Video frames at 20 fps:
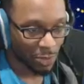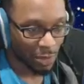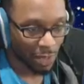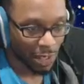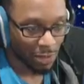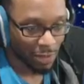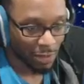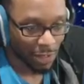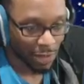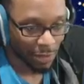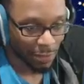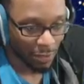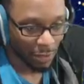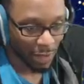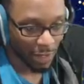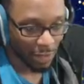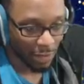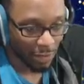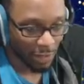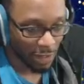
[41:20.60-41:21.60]
I don't care if you're
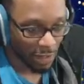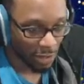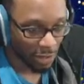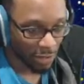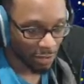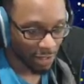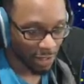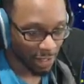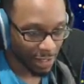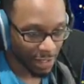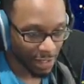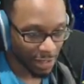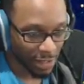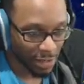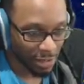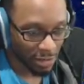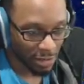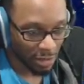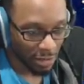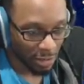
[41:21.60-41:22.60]
angry. You think I
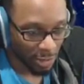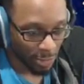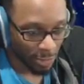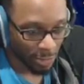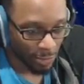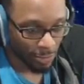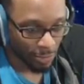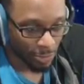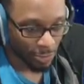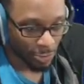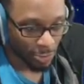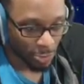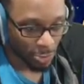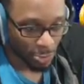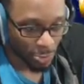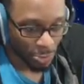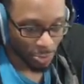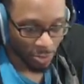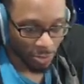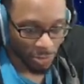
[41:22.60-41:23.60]
care?
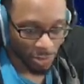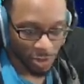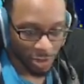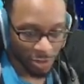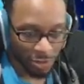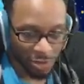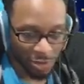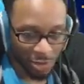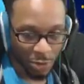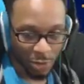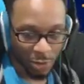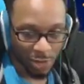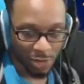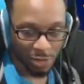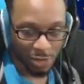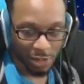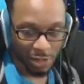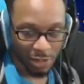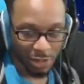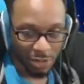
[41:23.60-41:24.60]
Those coins
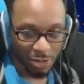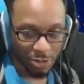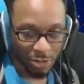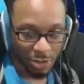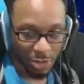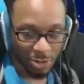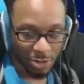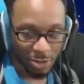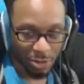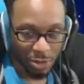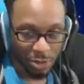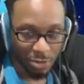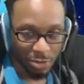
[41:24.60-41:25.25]
are a little troublesome.